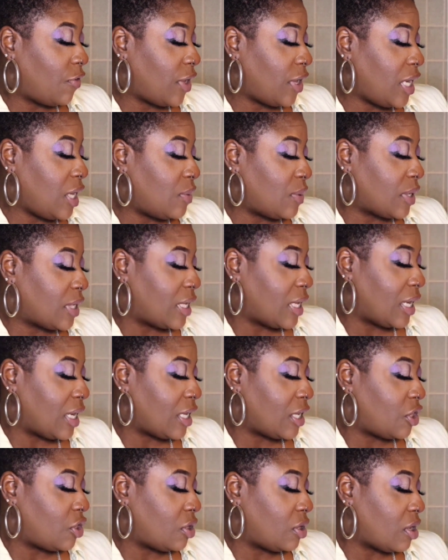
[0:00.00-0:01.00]
in, he was
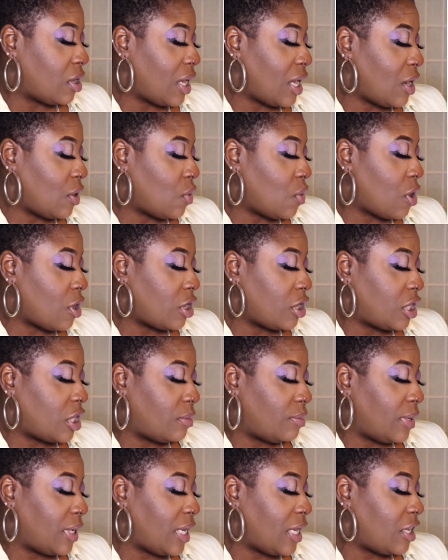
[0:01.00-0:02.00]
taken to the headquarters to
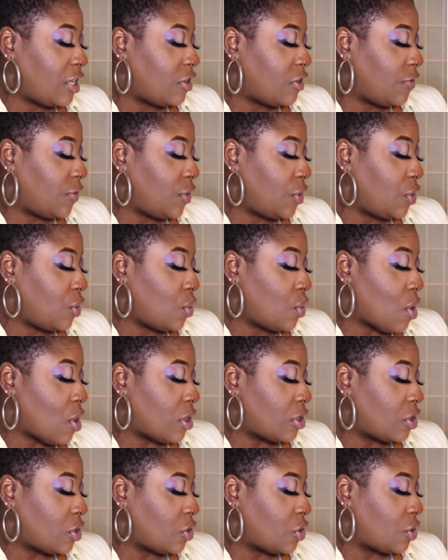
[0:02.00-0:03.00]
be interviewed, who
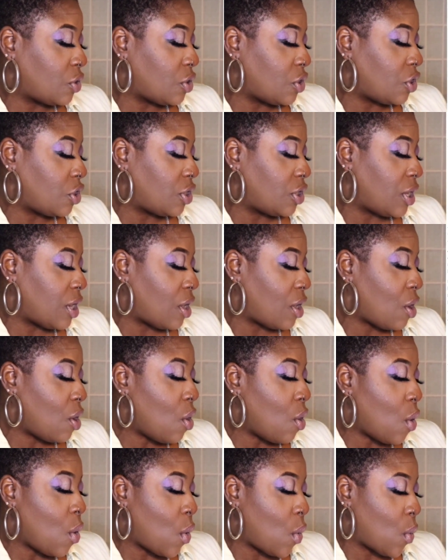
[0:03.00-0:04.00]
also searched their
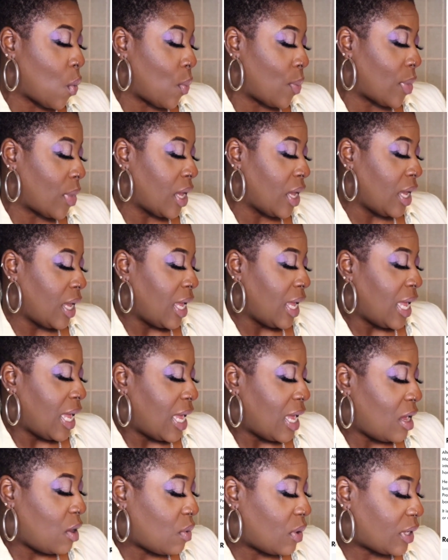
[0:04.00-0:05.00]
home.
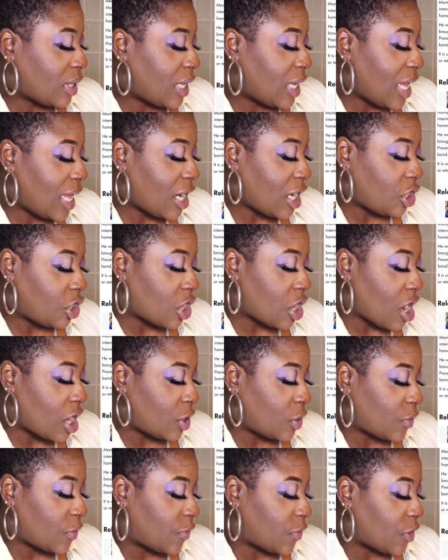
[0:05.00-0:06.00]
He was later
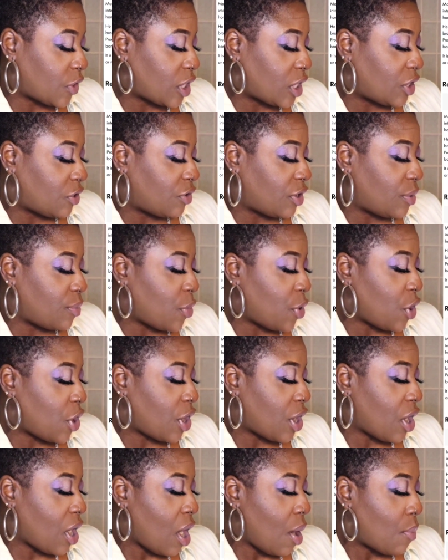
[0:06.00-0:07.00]
charged with first-degree
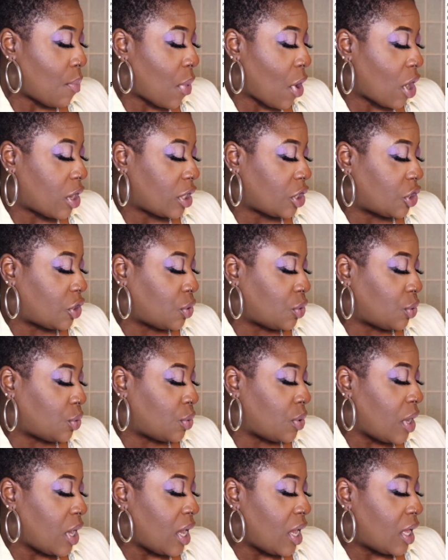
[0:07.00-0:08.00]
murder, brought
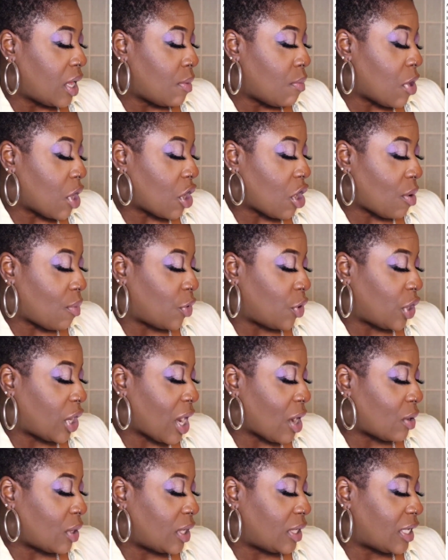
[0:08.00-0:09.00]
to Montgomery
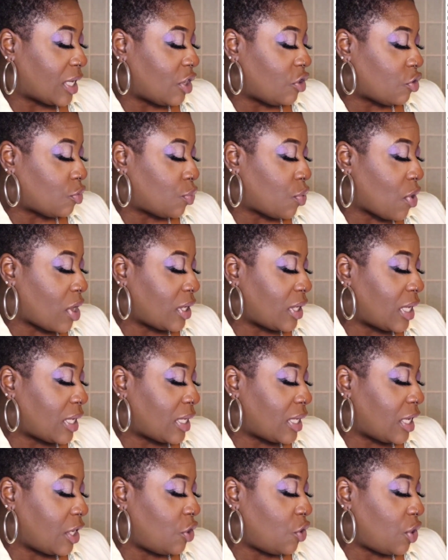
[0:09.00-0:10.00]
County Central
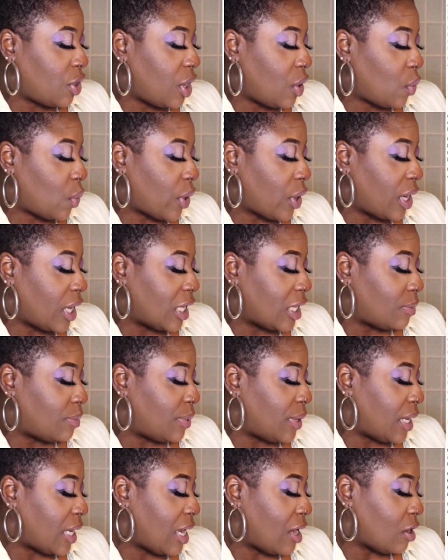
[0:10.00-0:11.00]
Processing Unit, where he is
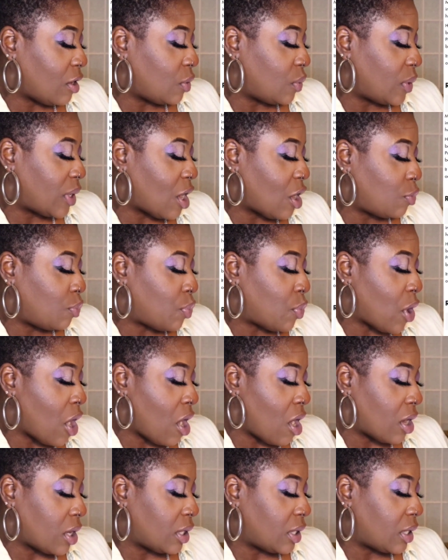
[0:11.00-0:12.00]
being held without
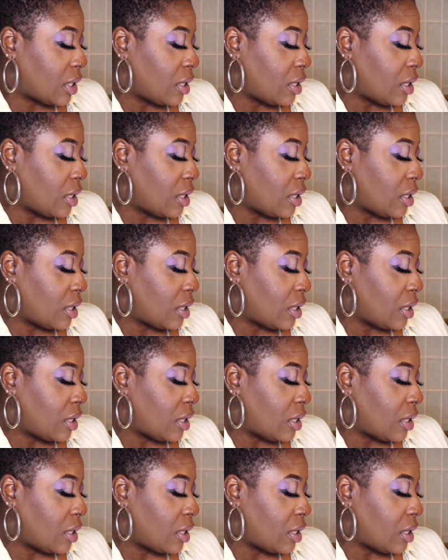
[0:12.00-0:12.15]
bond.